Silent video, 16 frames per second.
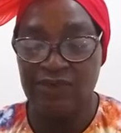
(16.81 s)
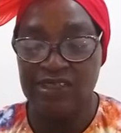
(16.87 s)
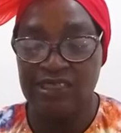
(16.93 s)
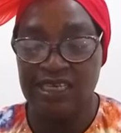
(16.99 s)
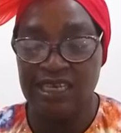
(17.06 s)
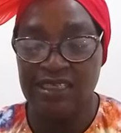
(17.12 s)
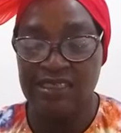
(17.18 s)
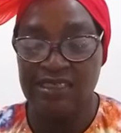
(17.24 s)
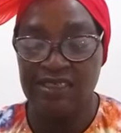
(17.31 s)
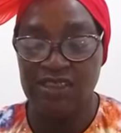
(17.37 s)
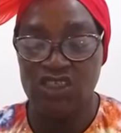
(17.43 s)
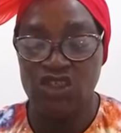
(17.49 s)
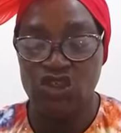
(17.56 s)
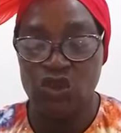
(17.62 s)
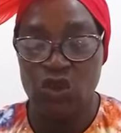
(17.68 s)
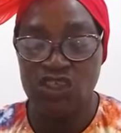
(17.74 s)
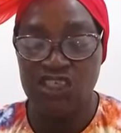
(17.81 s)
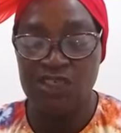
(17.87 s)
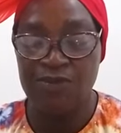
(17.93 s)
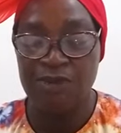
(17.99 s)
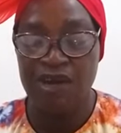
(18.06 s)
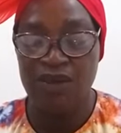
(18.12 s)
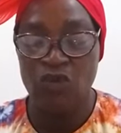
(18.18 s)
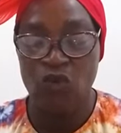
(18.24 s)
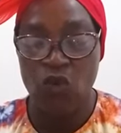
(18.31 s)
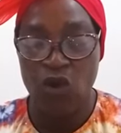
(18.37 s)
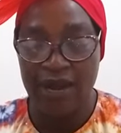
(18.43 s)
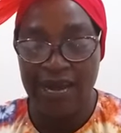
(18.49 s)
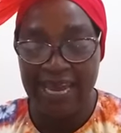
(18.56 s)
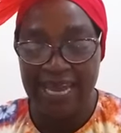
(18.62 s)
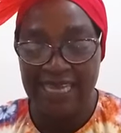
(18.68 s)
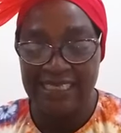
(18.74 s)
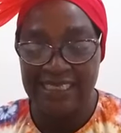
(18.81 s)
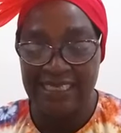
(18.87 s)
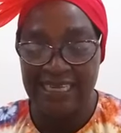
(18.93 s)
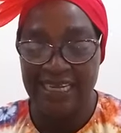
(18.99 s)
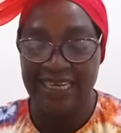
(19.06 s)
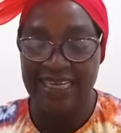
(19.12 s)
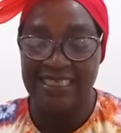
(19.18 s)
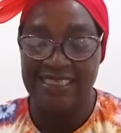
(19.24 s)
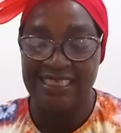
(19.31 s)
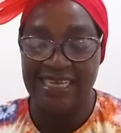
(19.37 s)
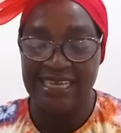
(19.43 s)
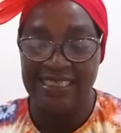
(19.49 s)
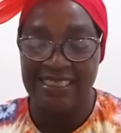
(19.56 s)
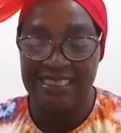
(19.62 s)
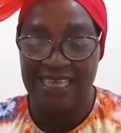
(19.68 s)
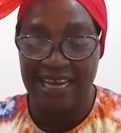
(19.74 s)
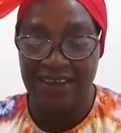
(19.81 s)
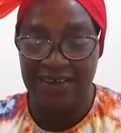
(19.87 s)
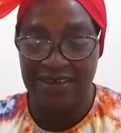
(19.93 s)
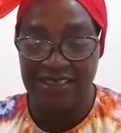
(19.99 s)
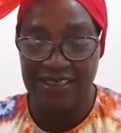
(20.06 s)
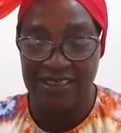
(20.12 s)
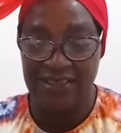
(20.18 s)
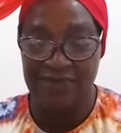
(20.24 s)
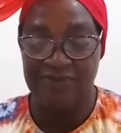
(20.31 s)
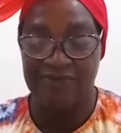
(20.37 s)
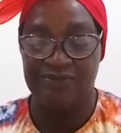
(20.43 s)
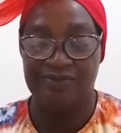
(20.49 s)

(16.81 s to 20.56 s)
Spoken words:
says, the just man walketh in his integrity.